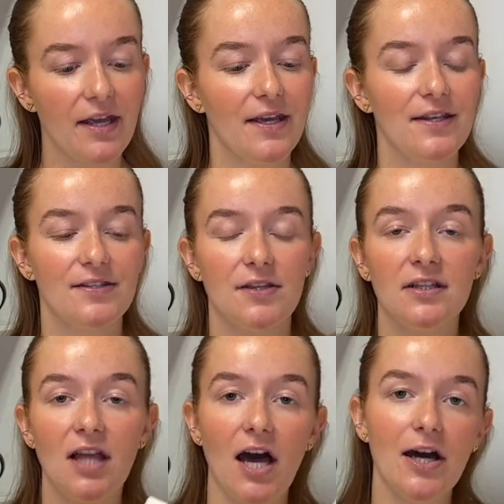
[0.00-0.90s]
So the
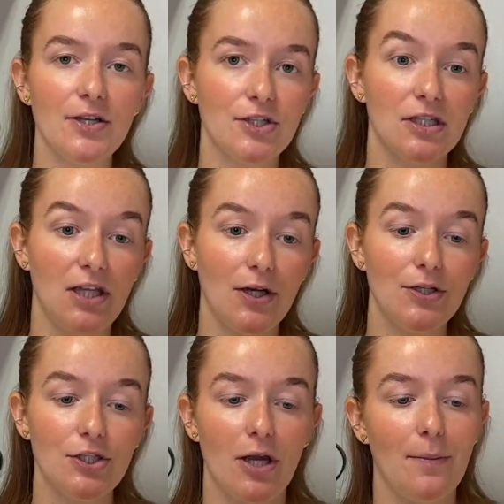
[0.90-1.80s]
large
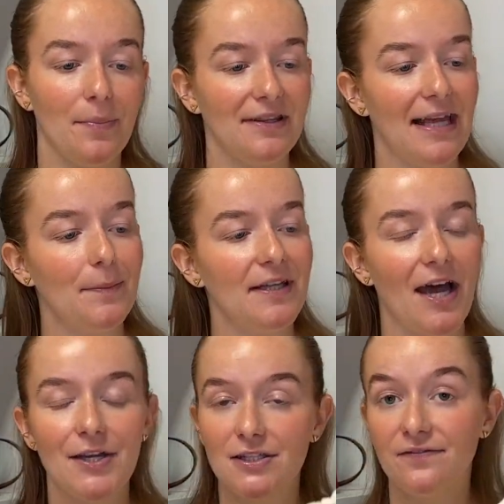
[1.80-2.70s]
Longchamp Le
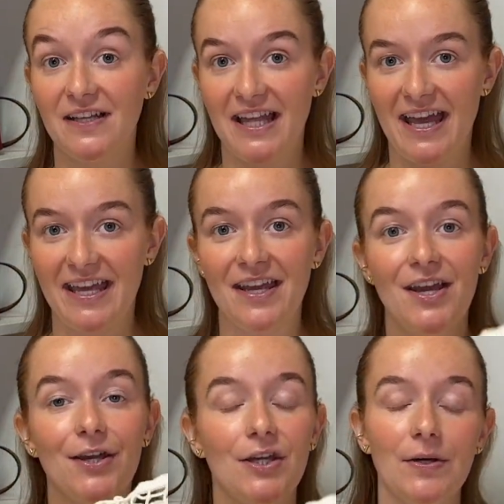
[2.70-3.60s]
Pliage Le Filet
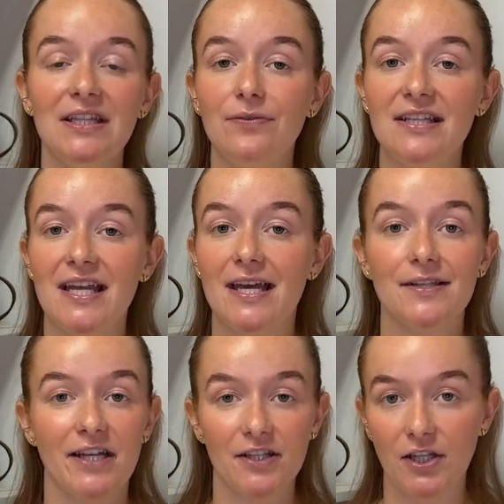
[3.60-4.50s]
currently
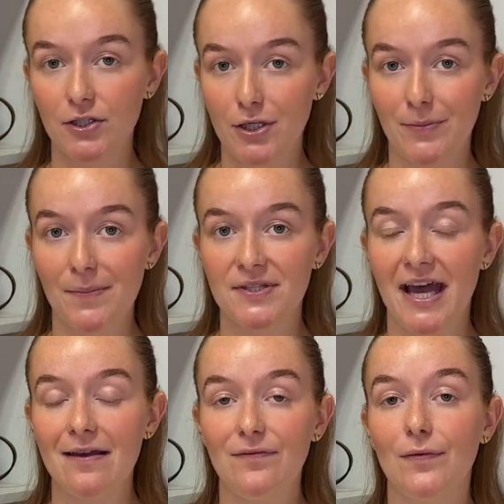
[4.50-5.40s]
retails on the Longchamp
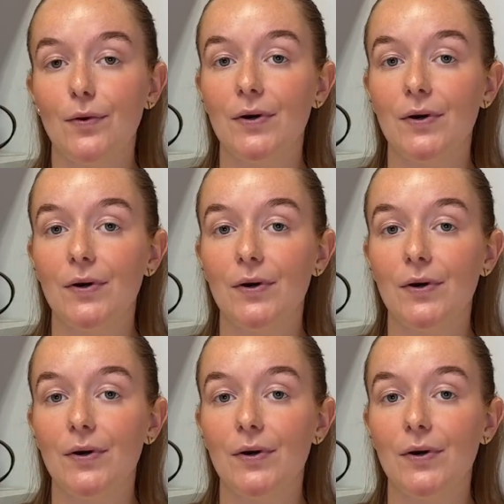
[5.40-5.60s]
website for